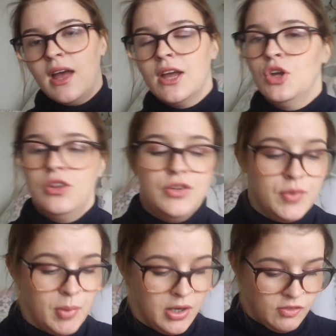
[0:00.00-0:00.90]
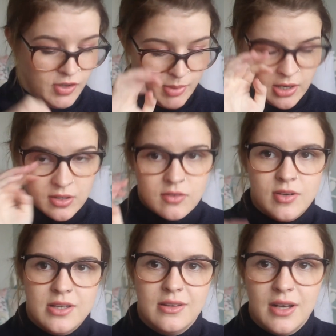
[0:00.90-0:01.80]
I got this from Oliver Bonas
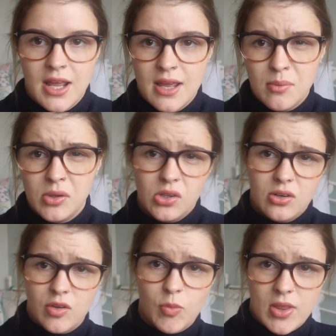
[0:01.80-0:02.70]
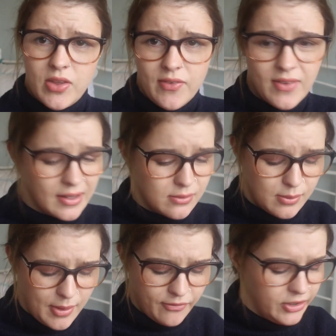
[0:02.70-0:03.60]
recently. It wasn't too expensive. I think it was
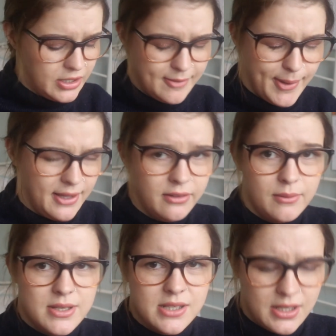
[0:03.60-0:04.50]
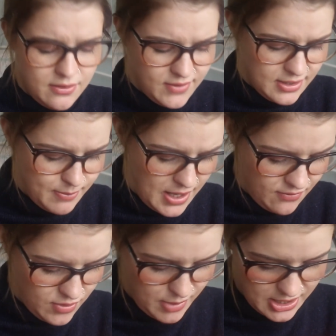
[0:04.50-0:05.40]
about £30, which I don't think is
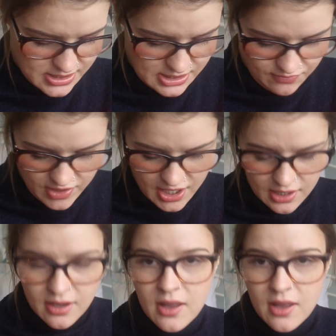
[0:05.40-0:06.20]
bad for a magazine rack.